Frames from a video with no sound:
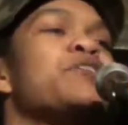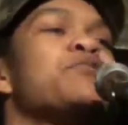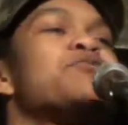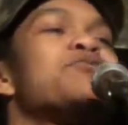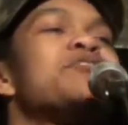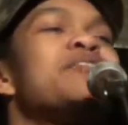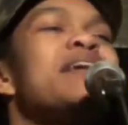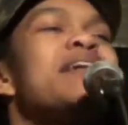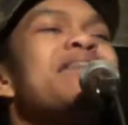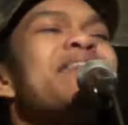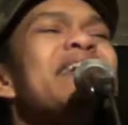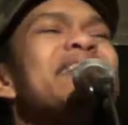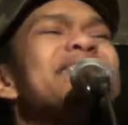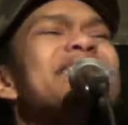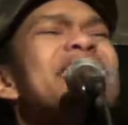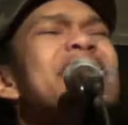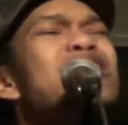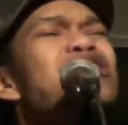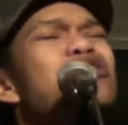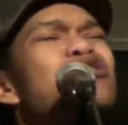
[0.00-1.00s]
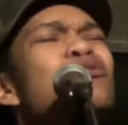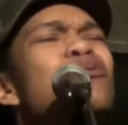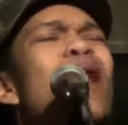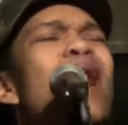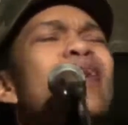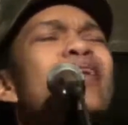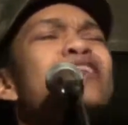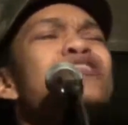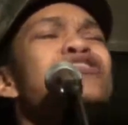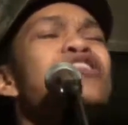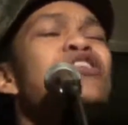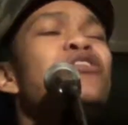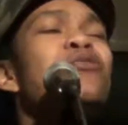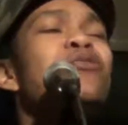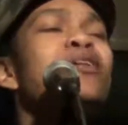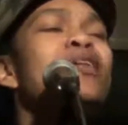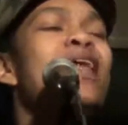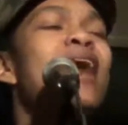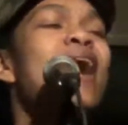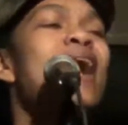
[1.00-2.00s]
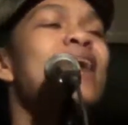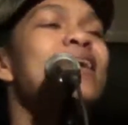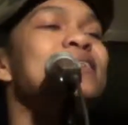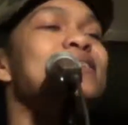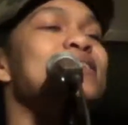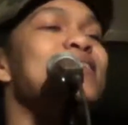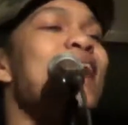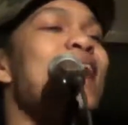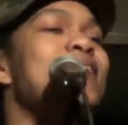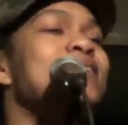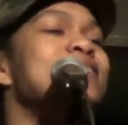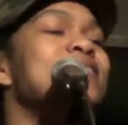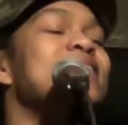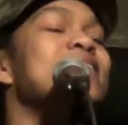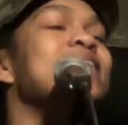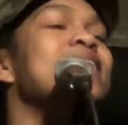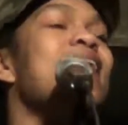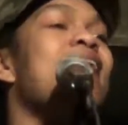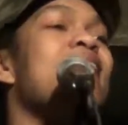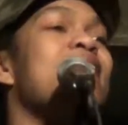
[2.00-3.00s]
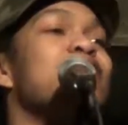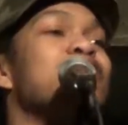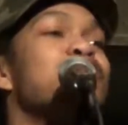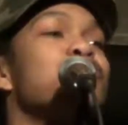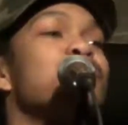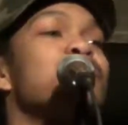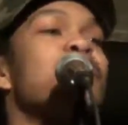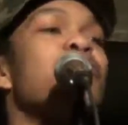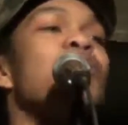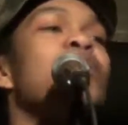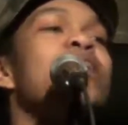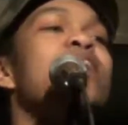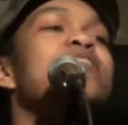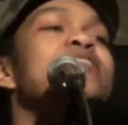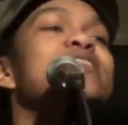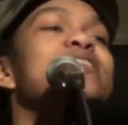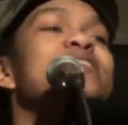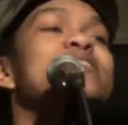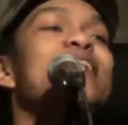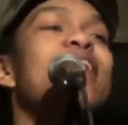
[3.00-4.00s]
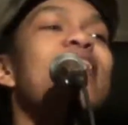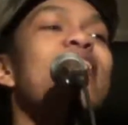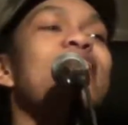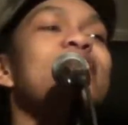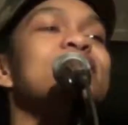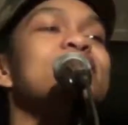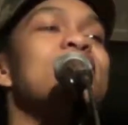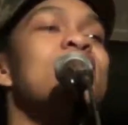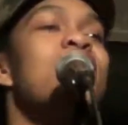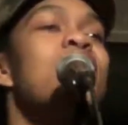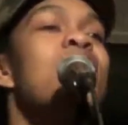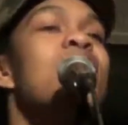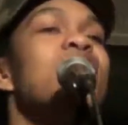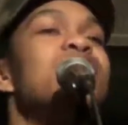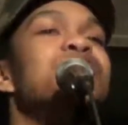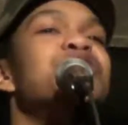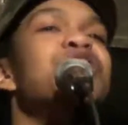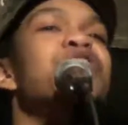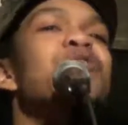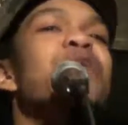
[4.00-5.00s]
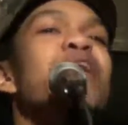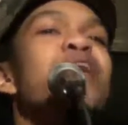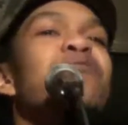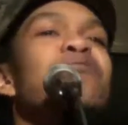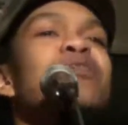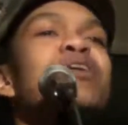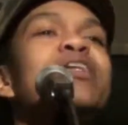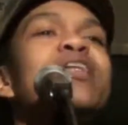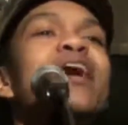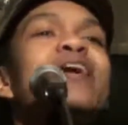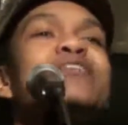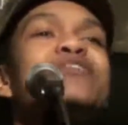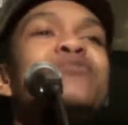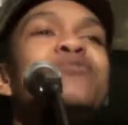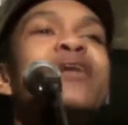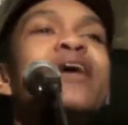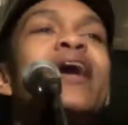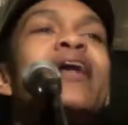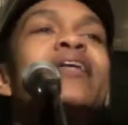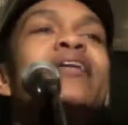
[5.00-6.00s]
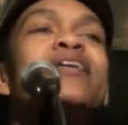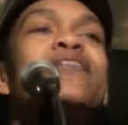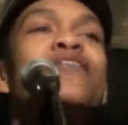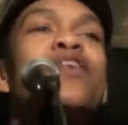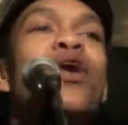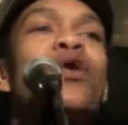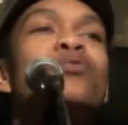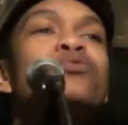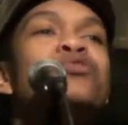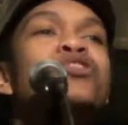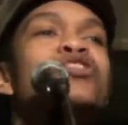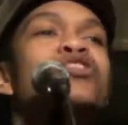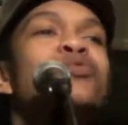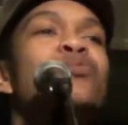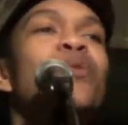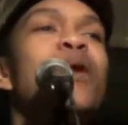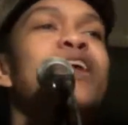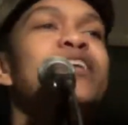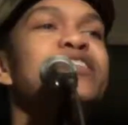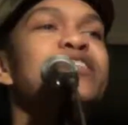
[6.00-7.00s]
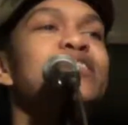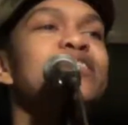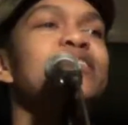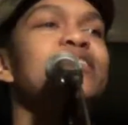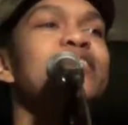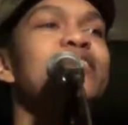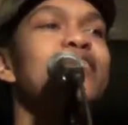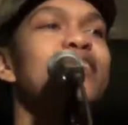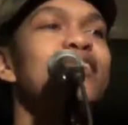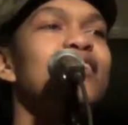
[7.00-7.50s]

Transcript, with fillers: You see, they teach you how to generalize and idealize through someone else's eyes until you can't realize the reality of your own situation.